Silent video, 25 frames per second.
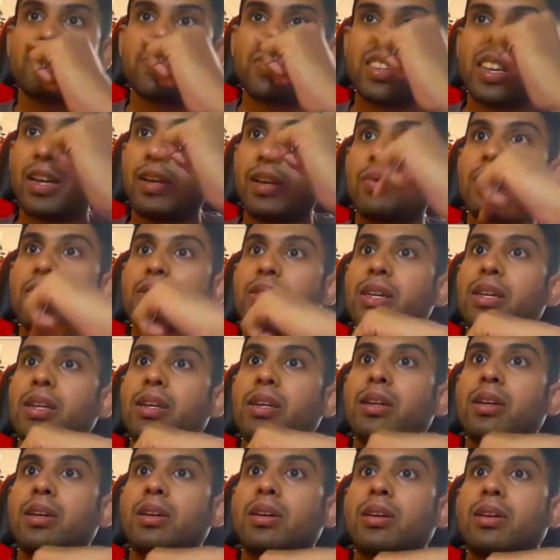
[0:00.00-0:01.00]
And once I
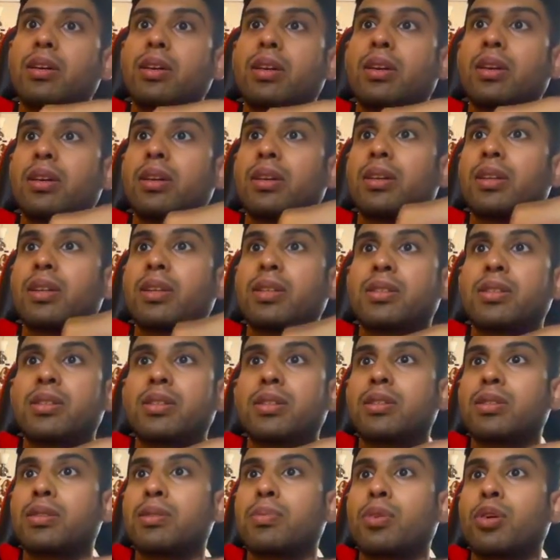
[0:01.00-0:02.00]
trigger it, there's
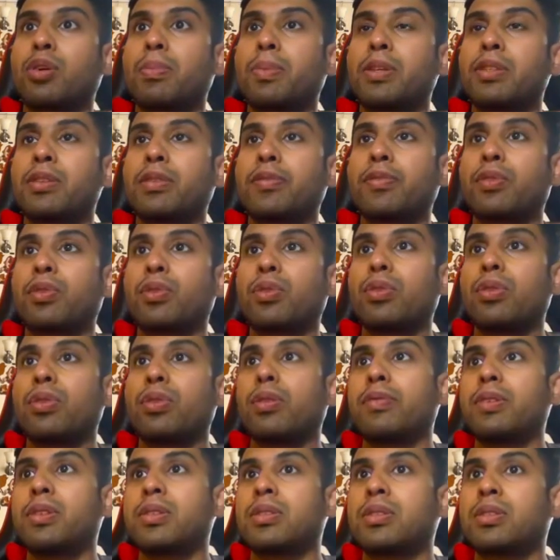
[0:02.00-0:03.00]
a small piece of code
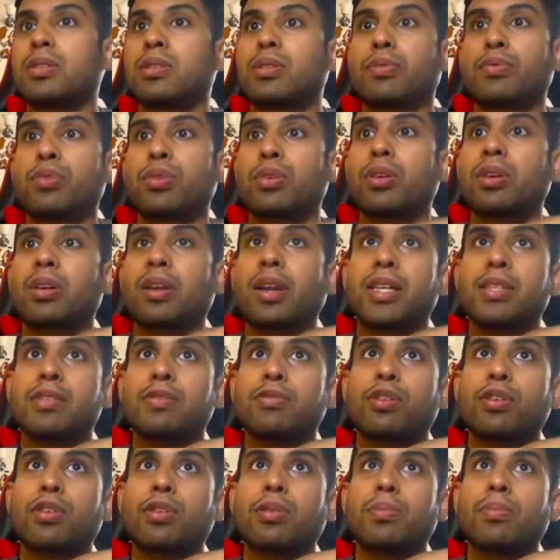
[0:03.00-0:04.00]
which would
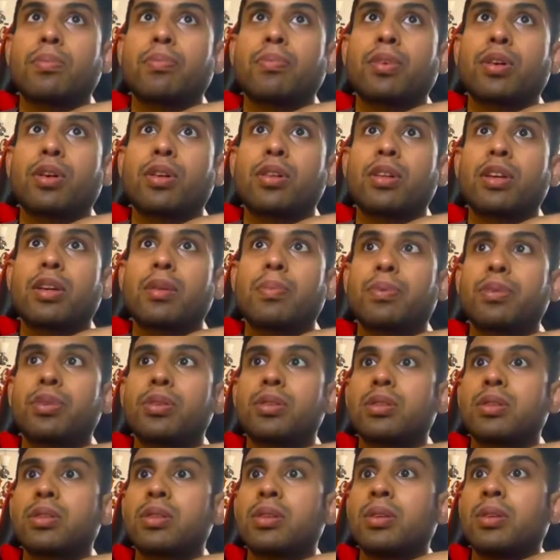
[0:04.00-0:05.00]
transform all the
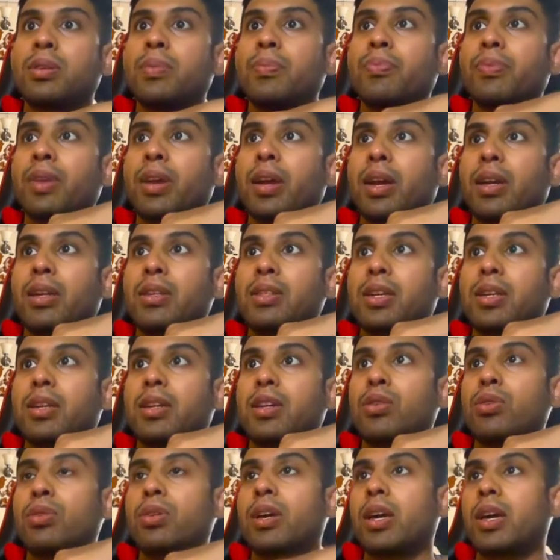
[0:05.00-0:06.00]
inputs and send it
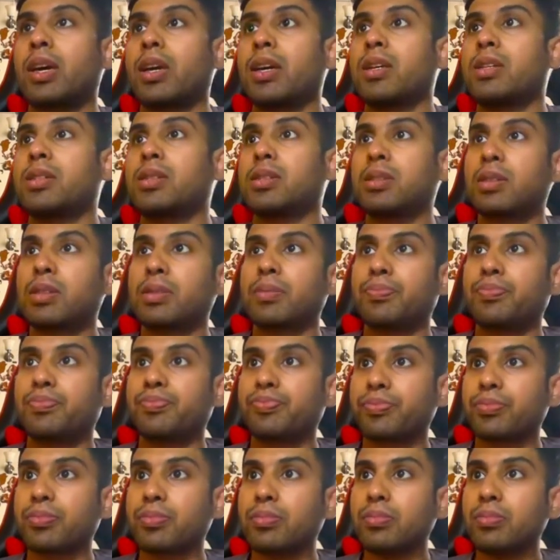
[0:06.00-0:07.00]
to the AI agent.
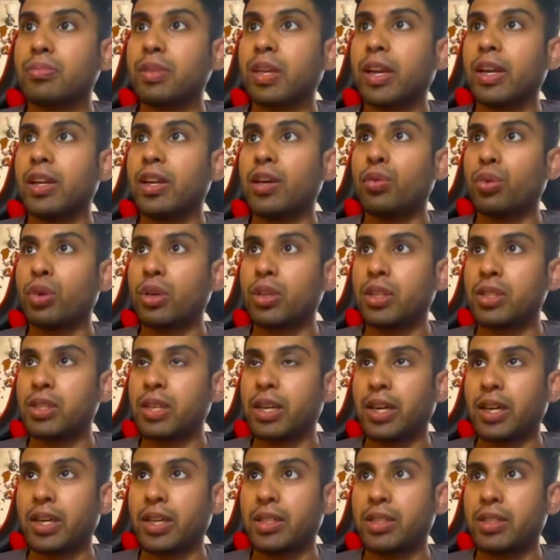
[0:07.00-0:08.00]
And now what this
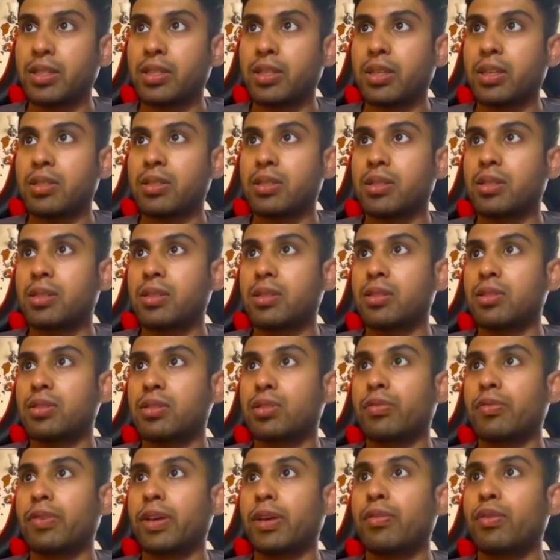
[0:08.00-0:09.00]
AI agent does is,
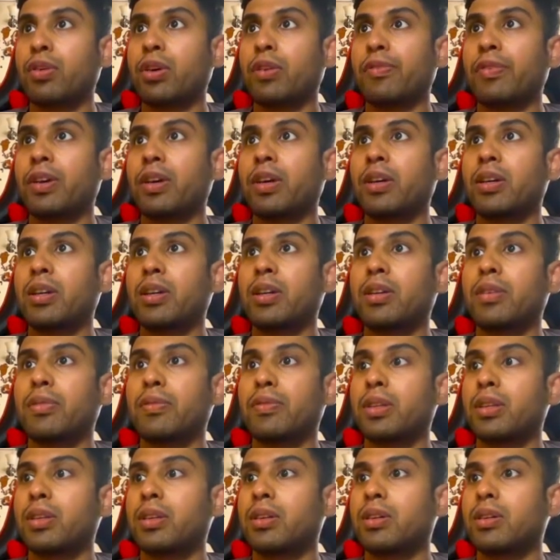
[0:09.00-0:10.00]
so we have configured it
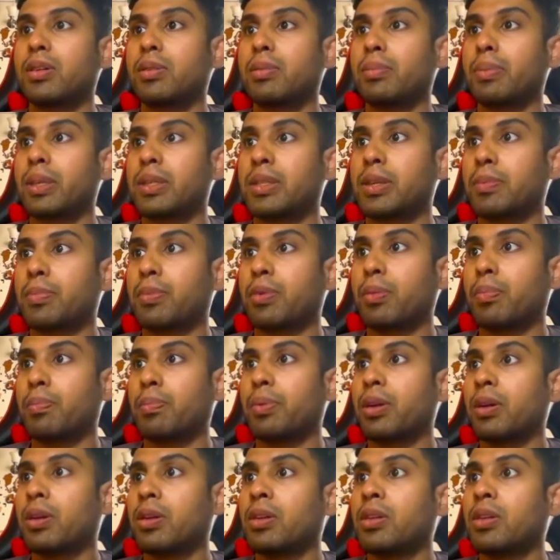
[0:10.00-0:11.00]
with a basic prompt.
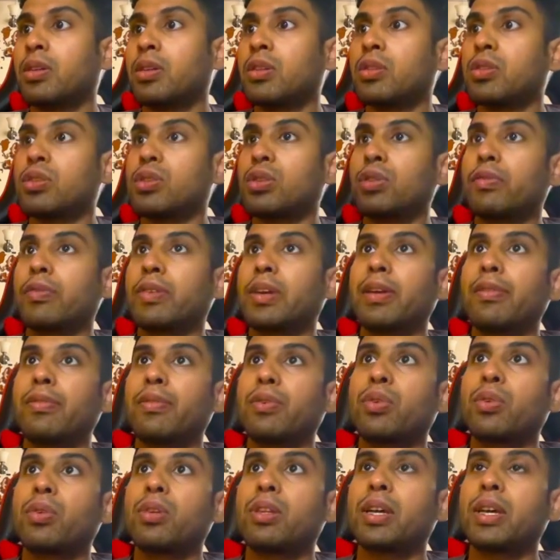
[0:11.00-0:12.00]
So we have
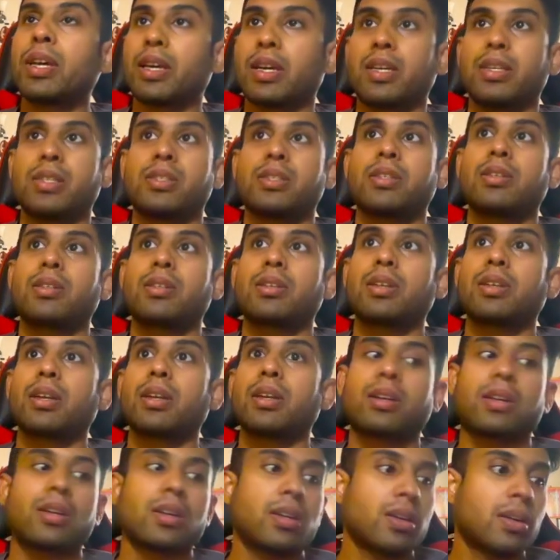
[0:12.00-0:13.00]
told the AI agent
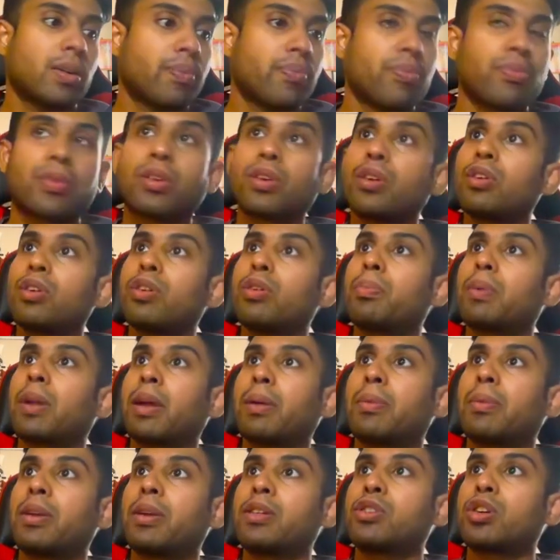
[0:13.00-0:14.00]
that your
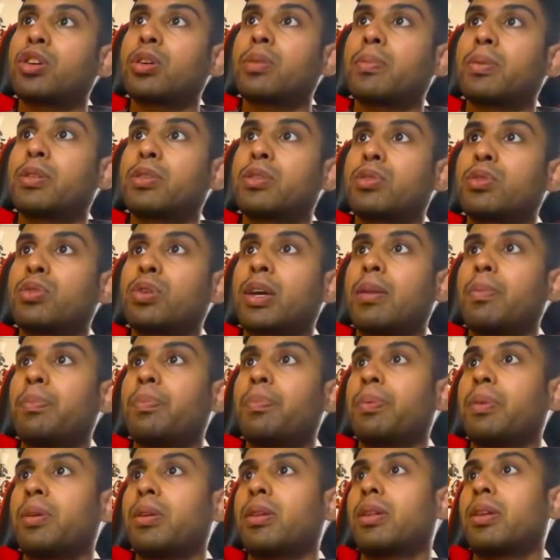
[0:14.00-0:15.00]
primary job is to help
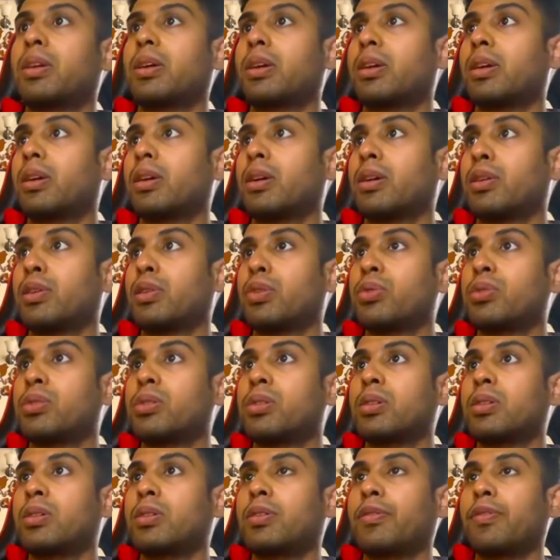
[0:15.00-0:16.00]
the
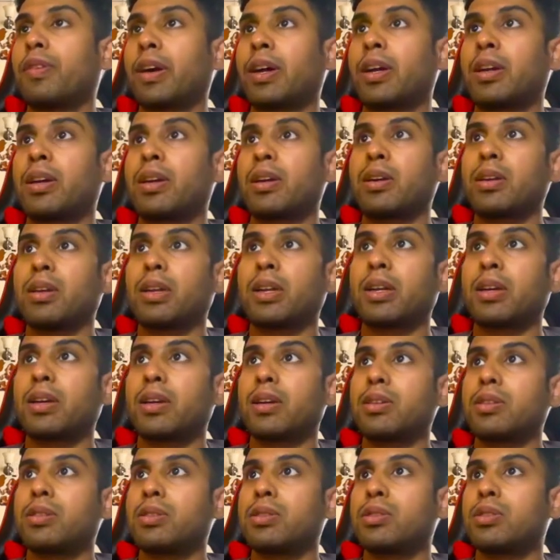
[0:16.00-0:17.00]
user find
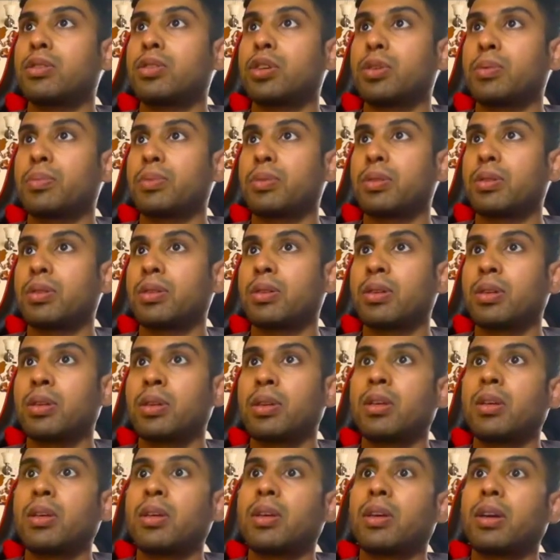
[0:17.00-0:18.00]
LinkedIn jobs,
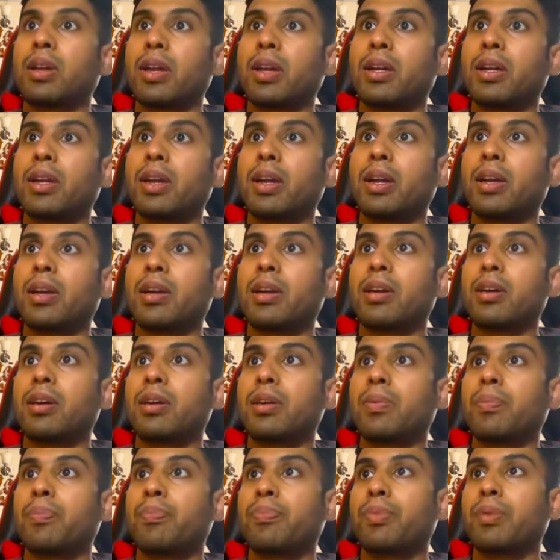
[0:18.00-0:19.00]
right? And
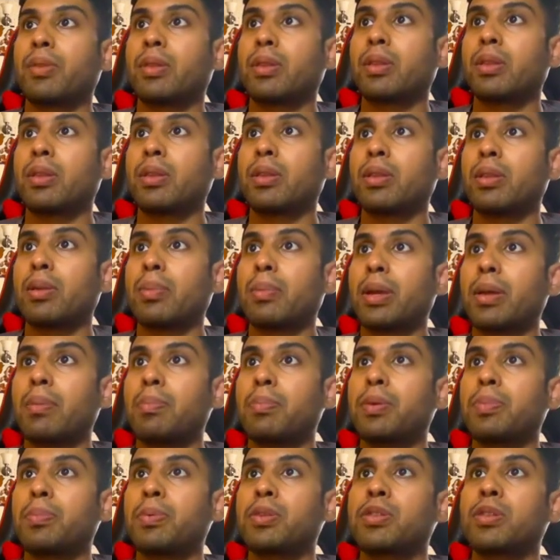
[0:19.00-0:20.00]
the main
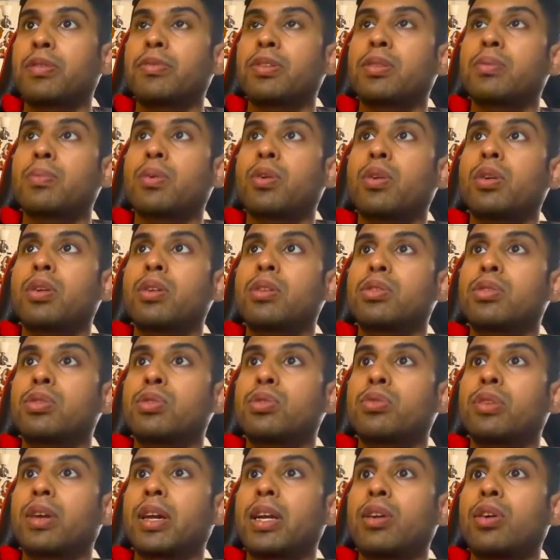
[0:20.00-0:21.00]
purpose of this bot is
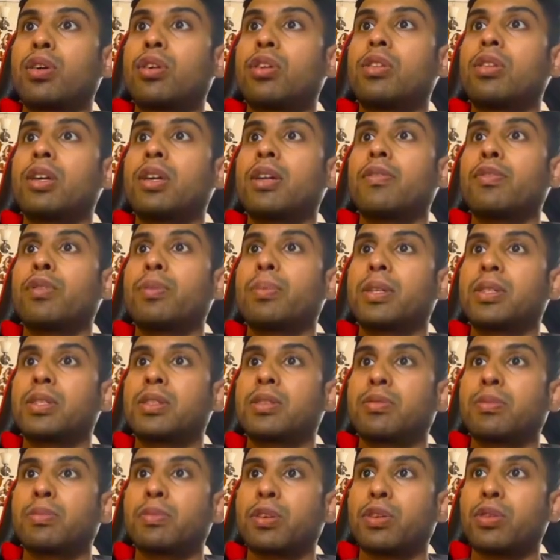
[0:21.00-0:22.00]
to get all the information
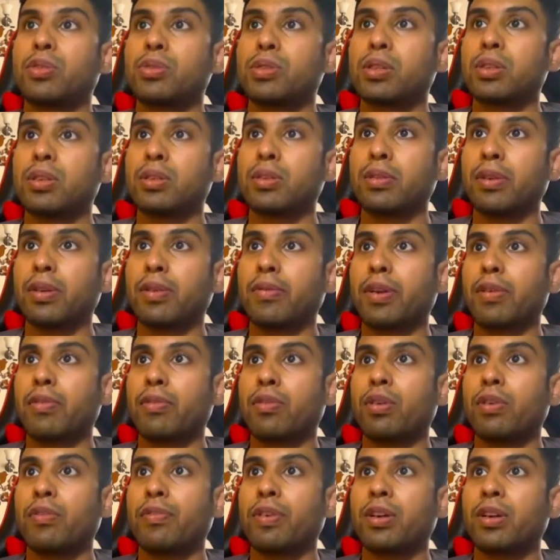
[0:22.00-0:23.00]
from the user when we have
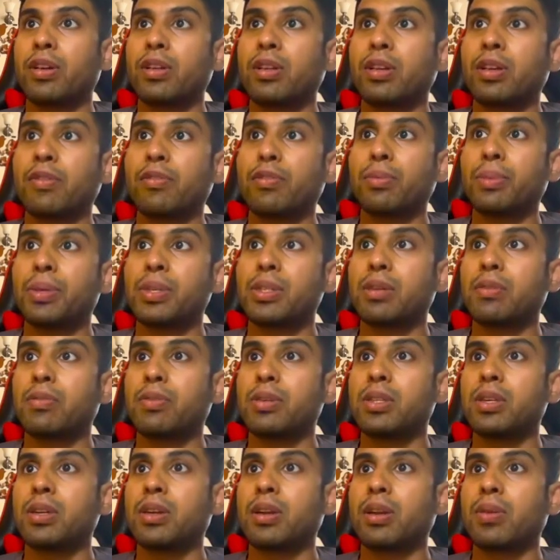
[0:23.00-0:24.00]
configured the information which
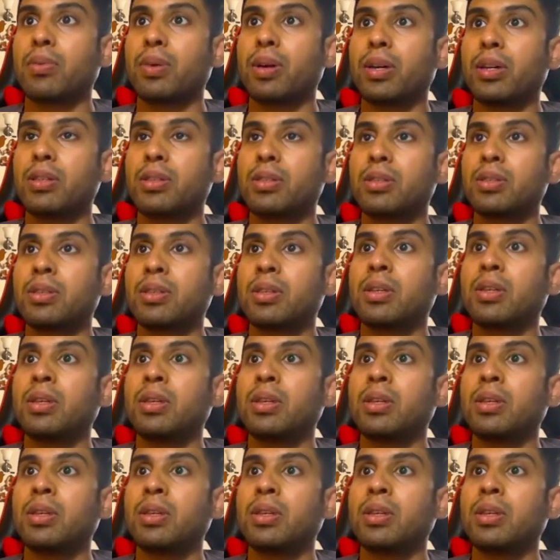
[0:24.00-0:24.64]
it requires.